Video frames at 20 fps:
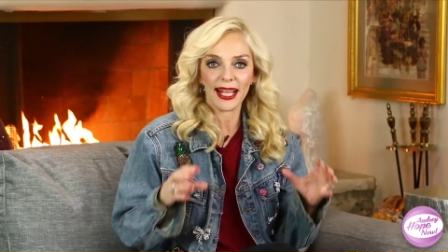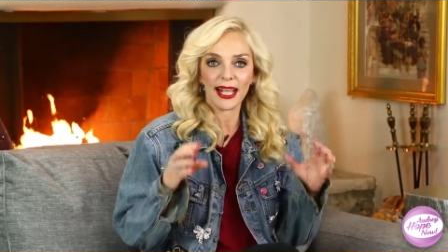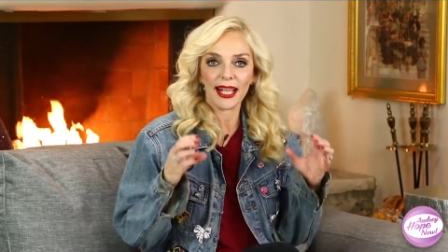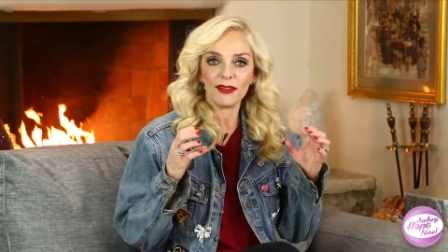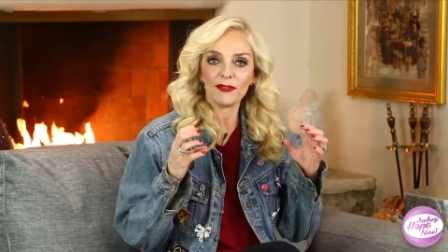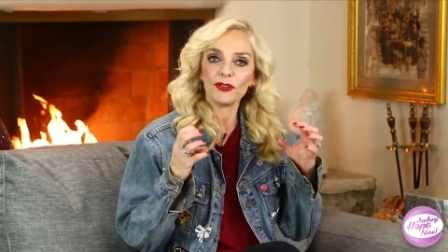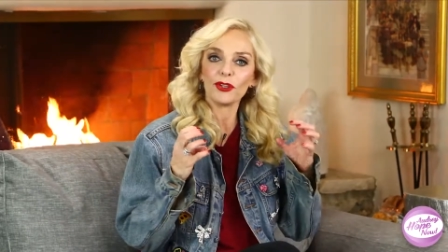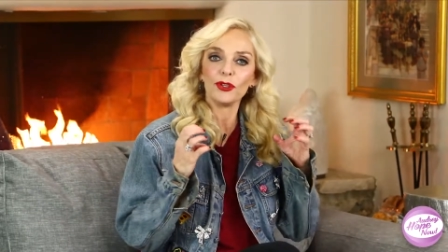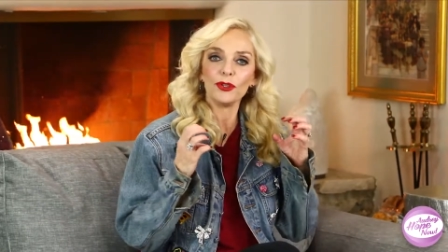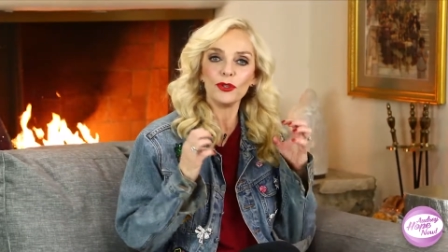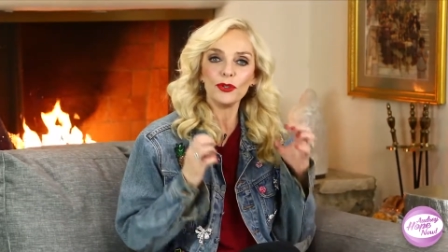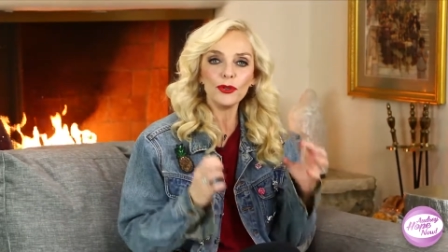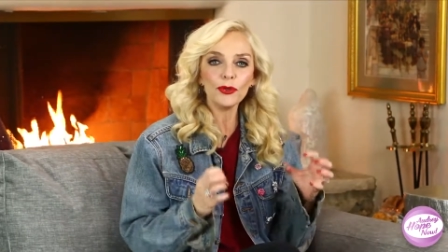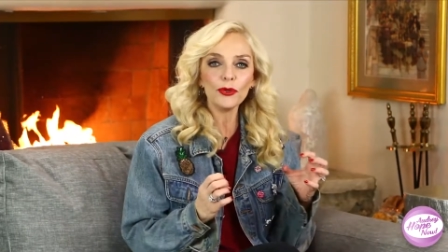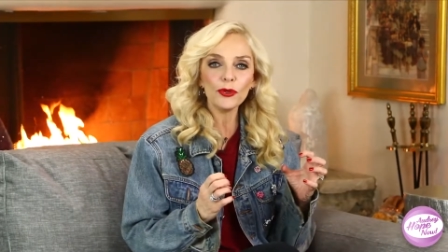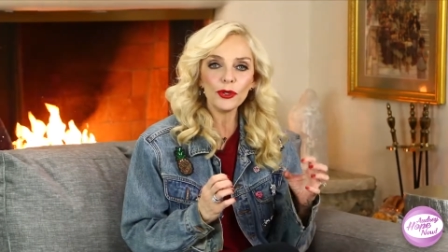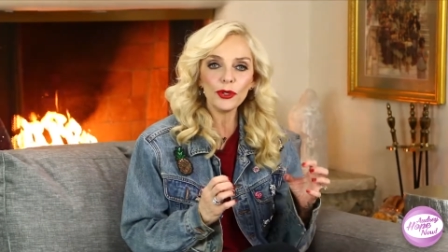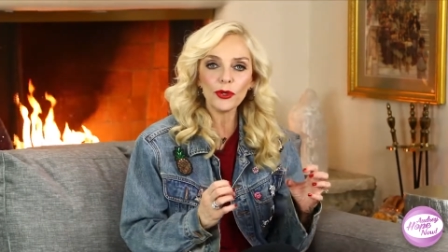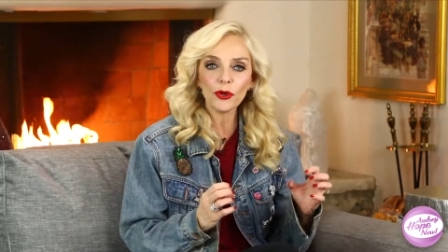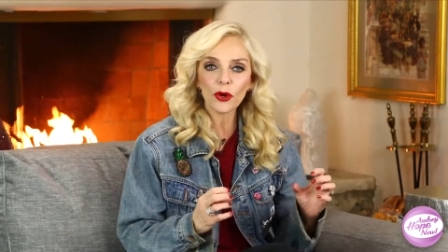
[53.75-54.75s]
I have the
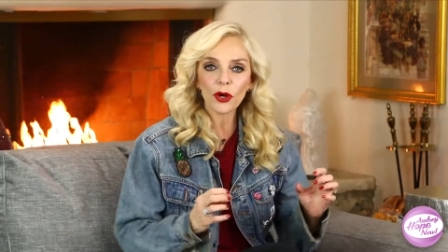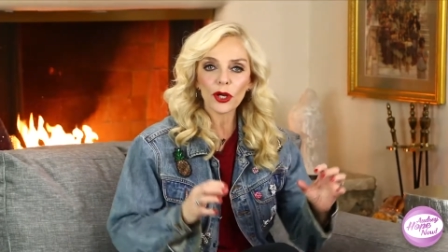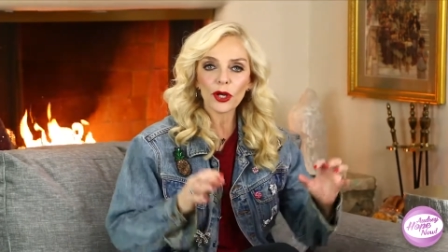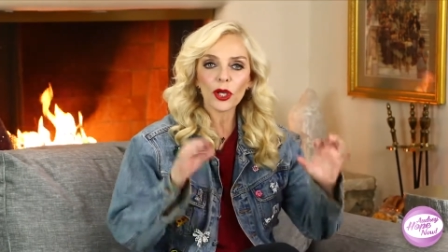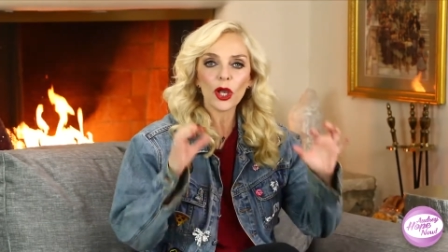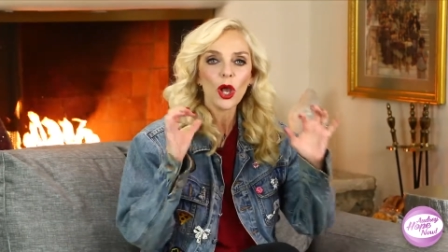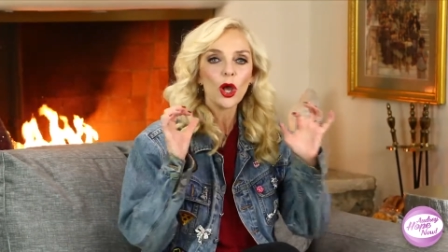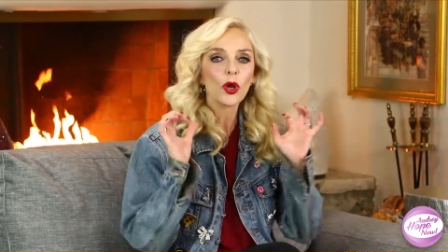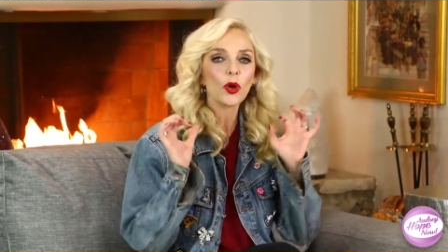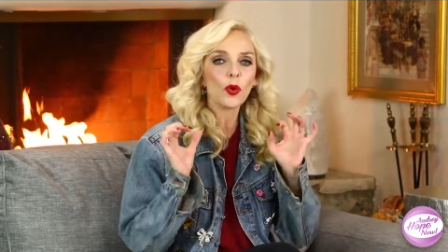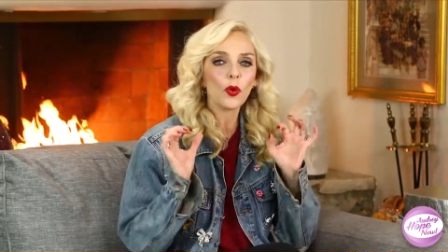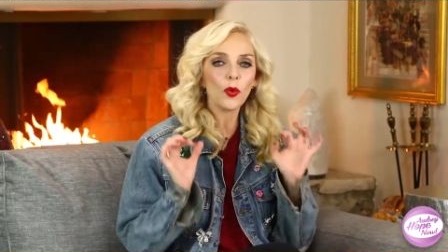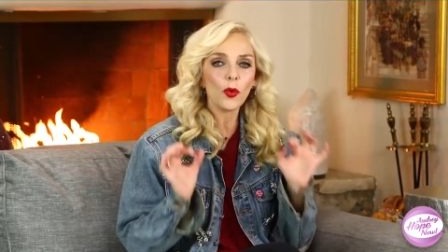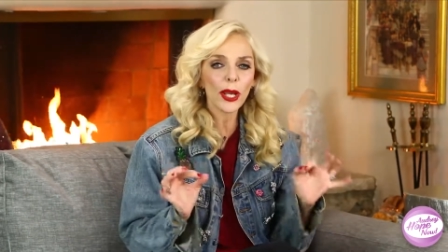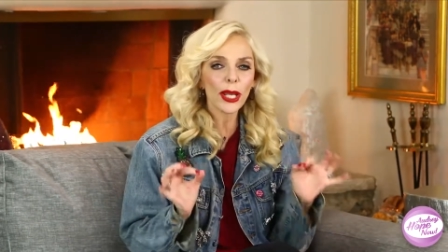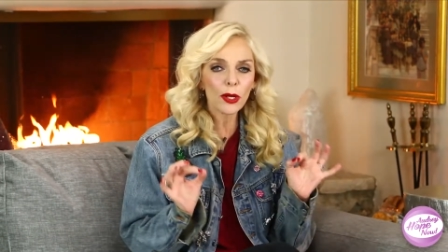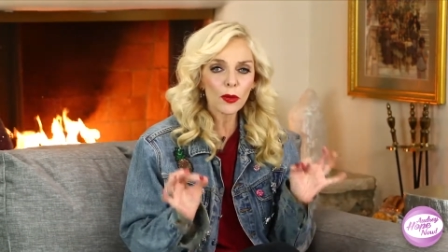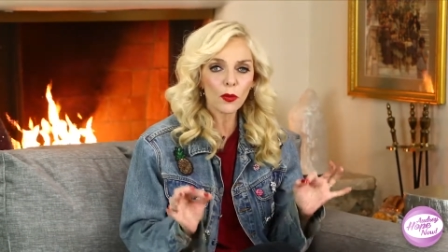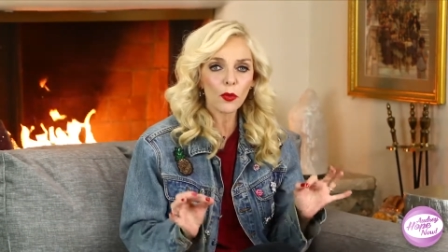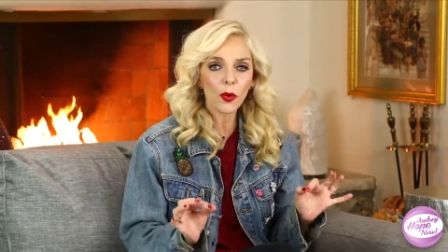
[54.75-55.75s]
New York
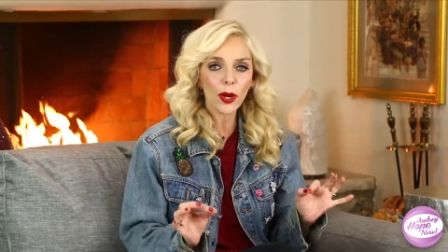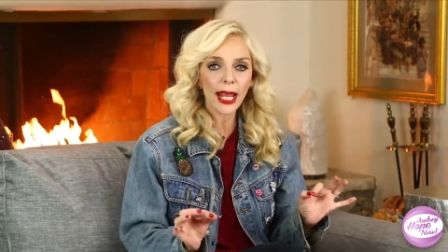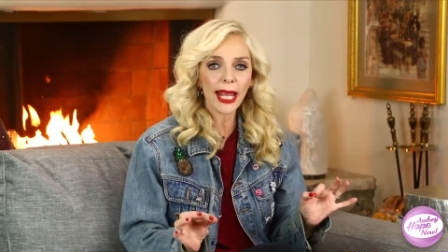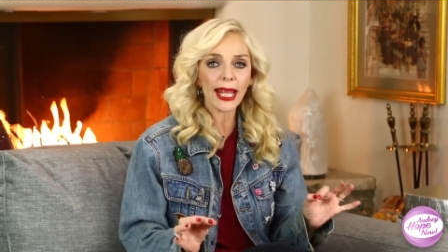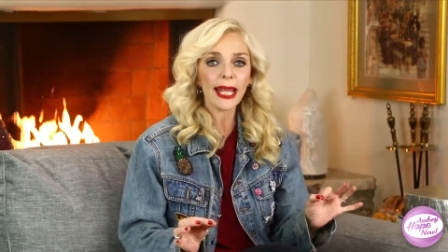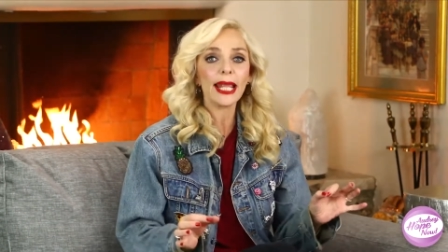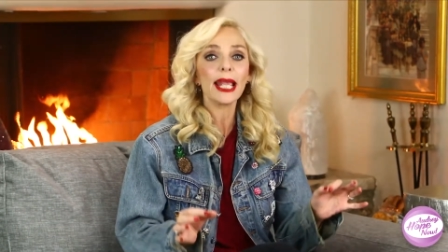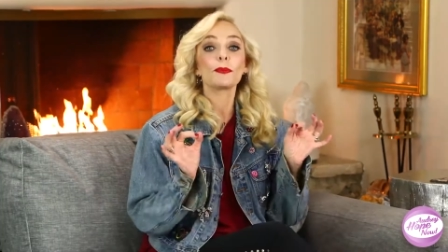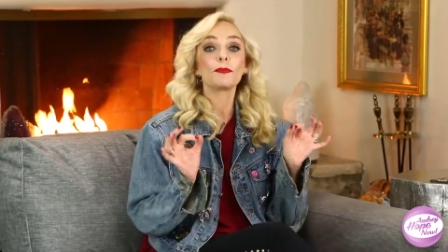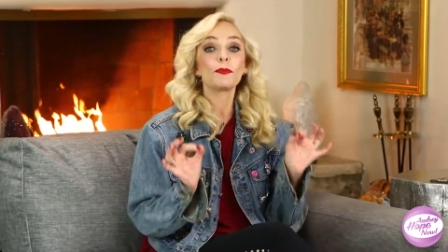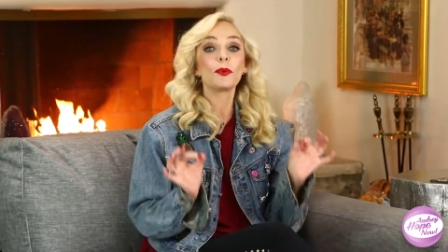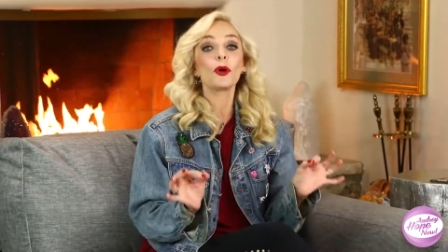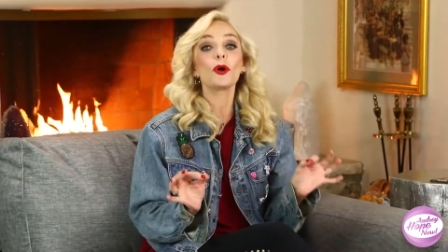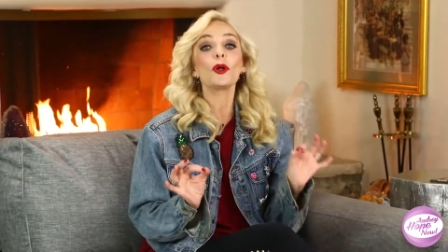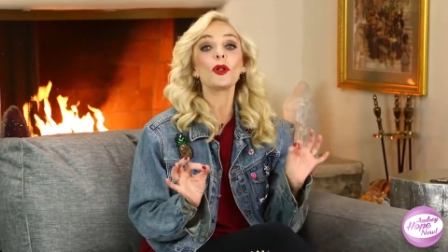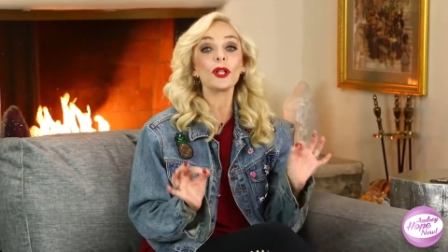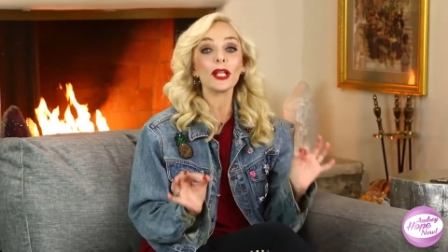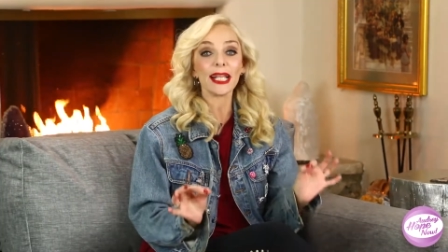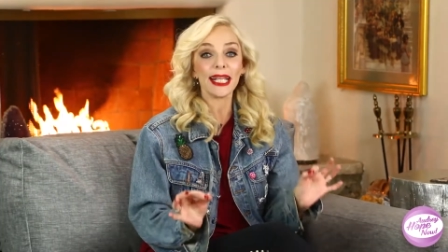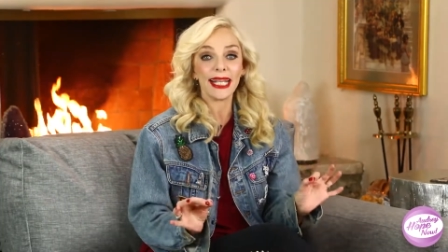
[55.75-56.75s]
quick way to
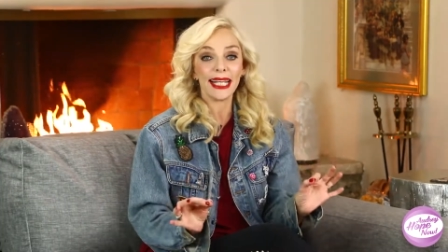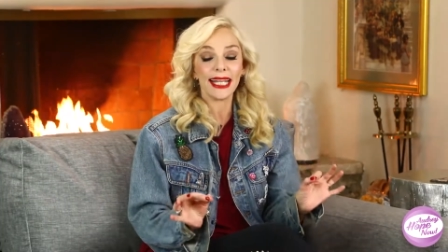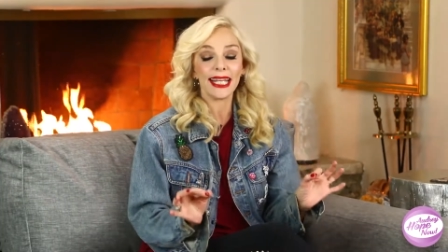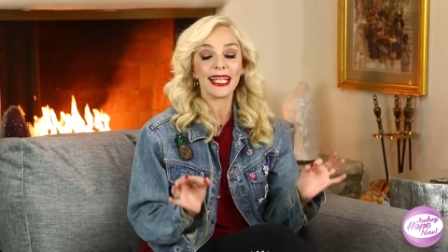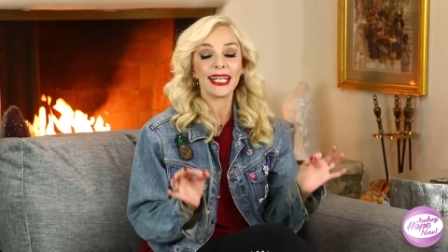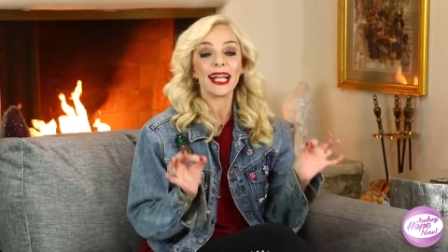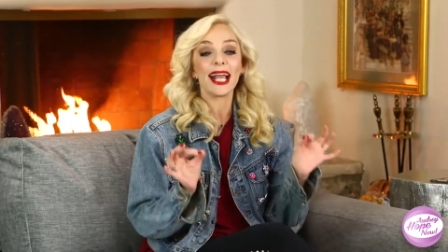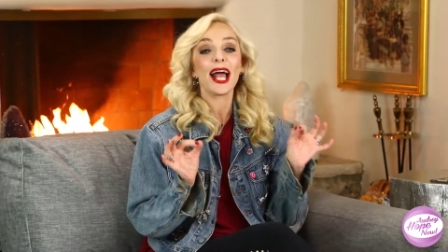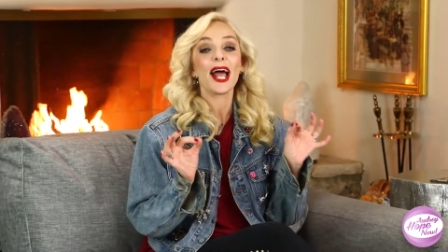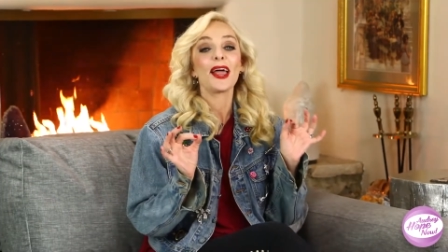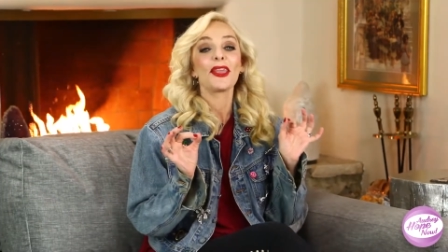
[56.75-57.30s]
pull in